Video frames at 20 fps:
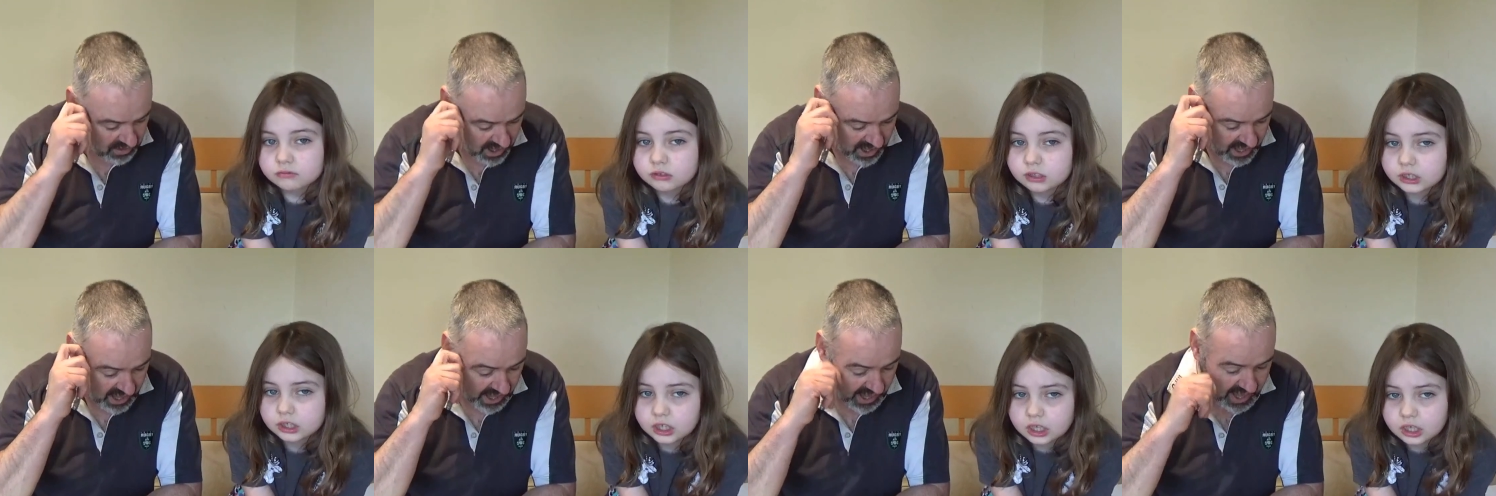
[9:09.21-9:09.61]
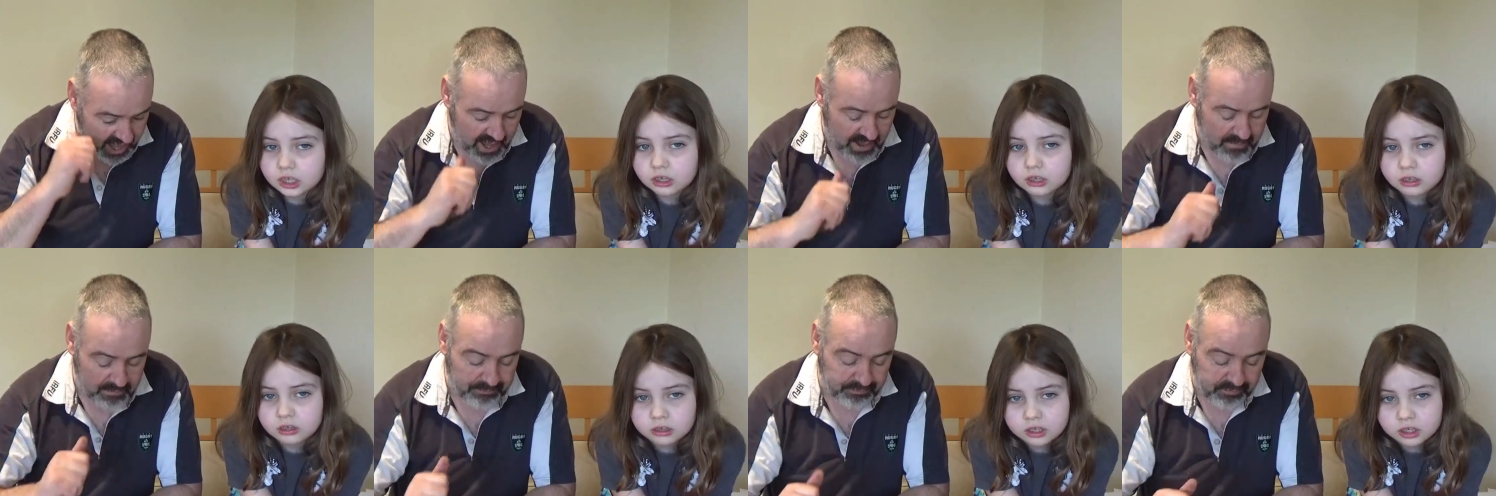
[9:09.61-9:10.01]
Speaker 1: Um,
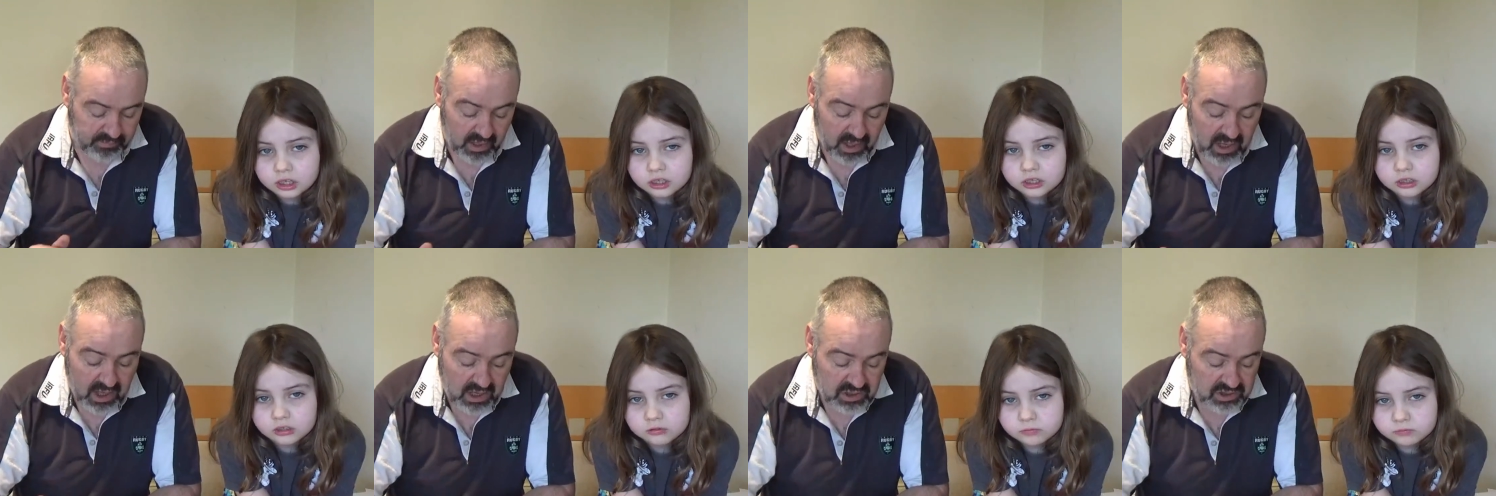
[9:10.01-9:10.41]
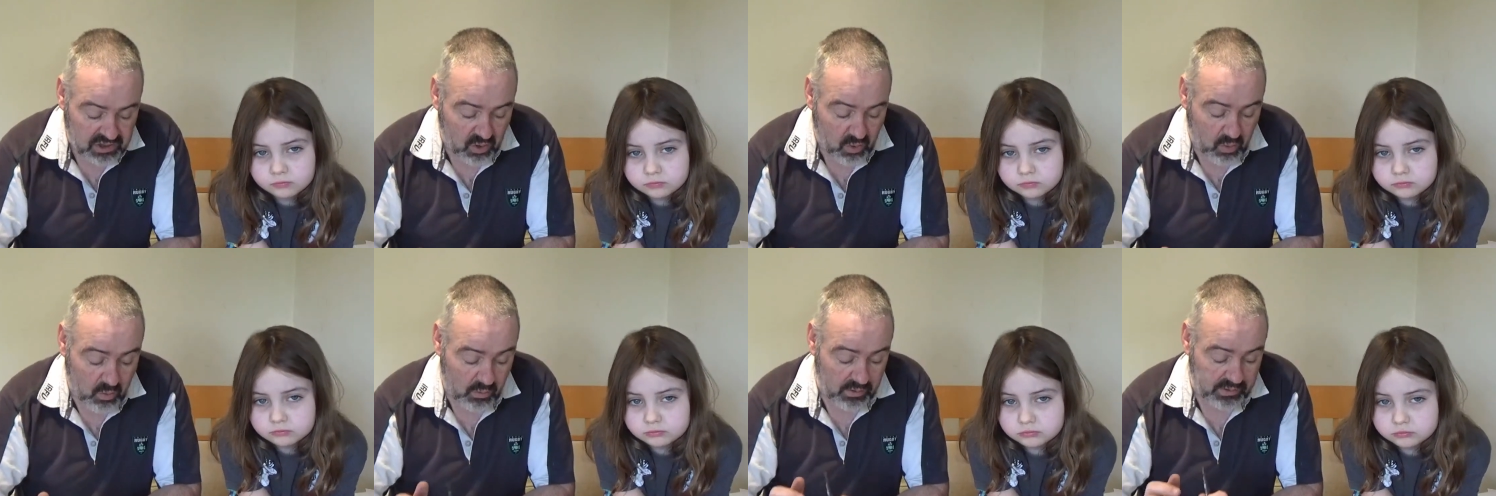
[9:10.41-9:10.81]
yeah. Um,
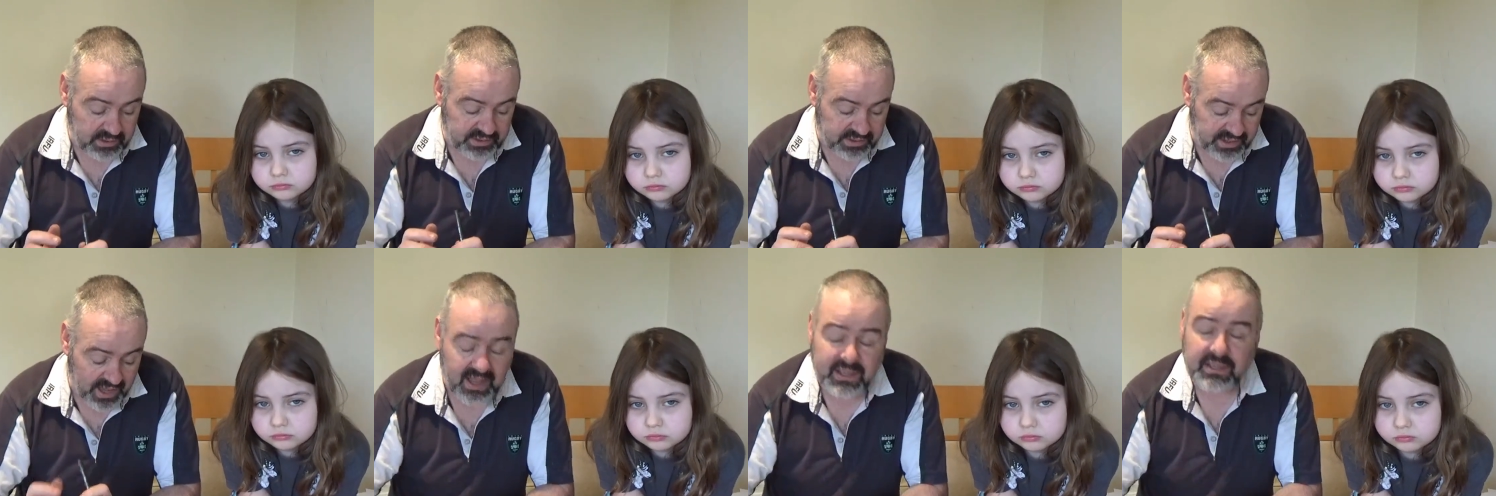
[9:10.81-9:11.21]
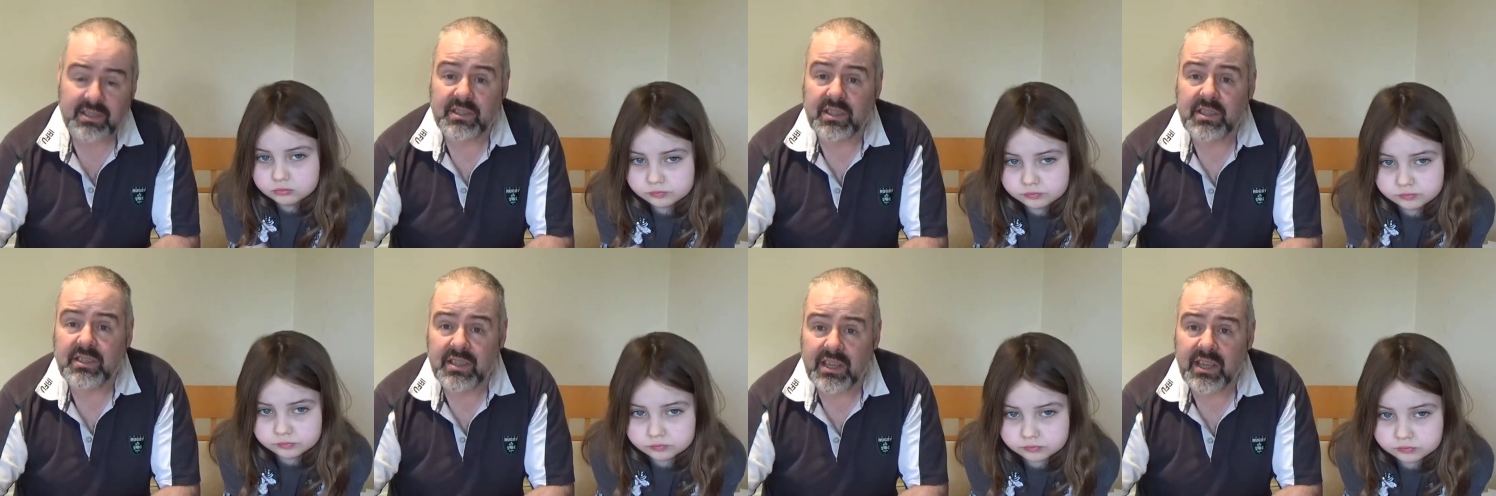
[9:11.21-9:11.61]
so
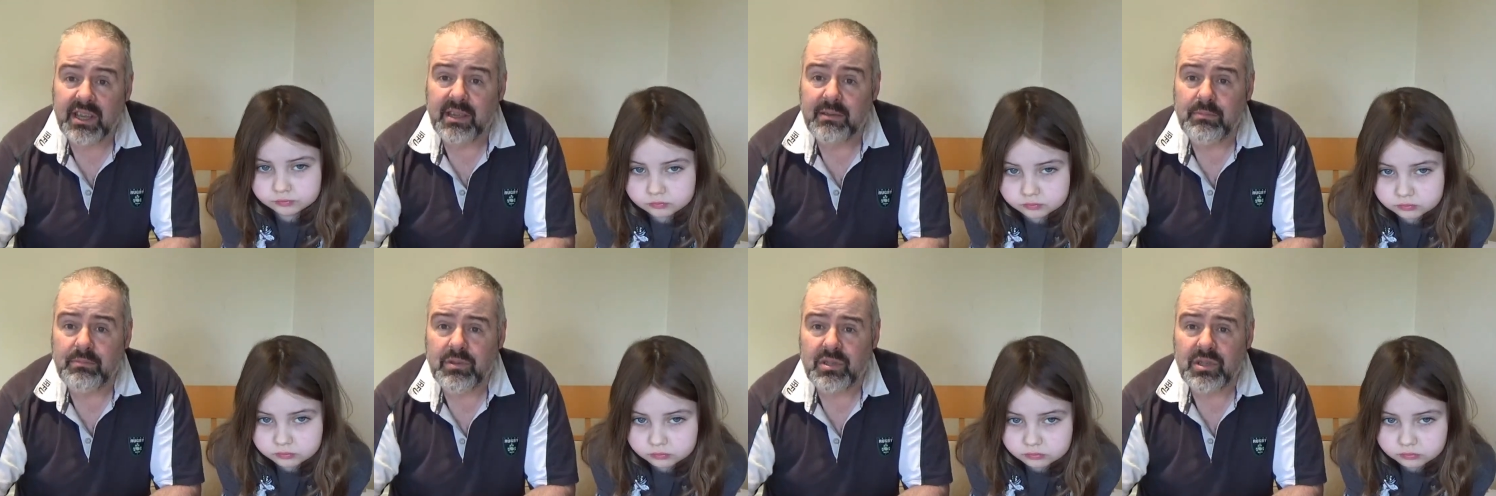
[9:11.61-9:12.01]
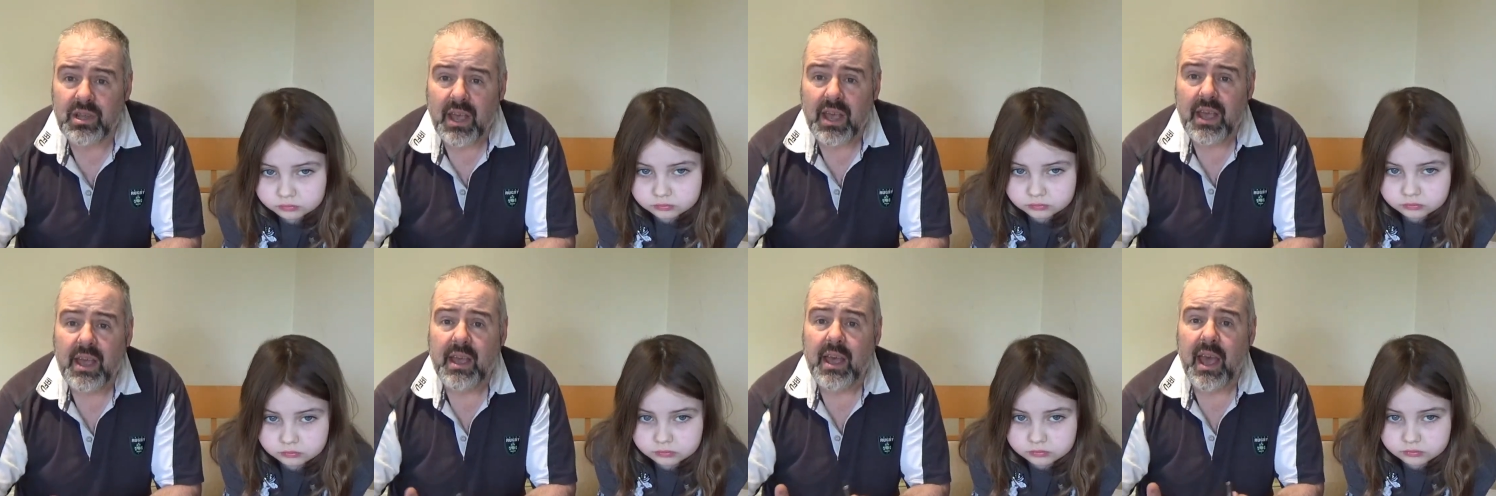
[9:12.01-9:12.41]
that's the teams.